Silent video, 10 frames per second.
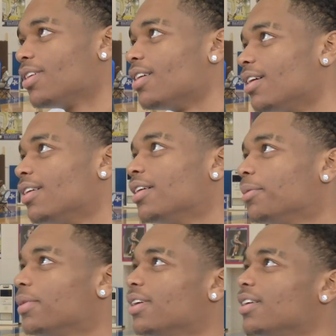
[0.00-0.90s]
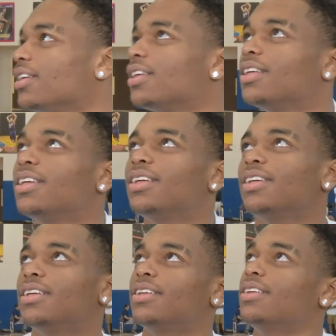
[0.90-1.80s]
Um,
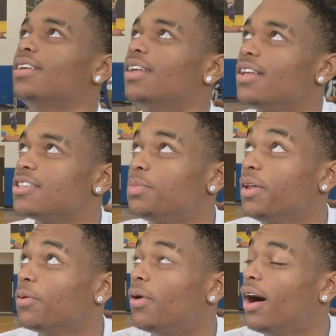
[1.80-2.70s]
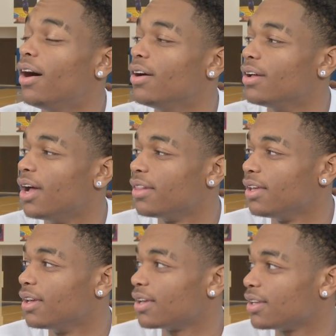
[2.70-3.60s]
it's been a while. I
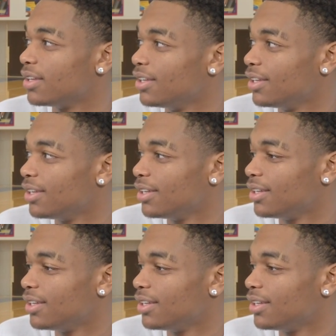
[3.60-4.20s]
think. Did you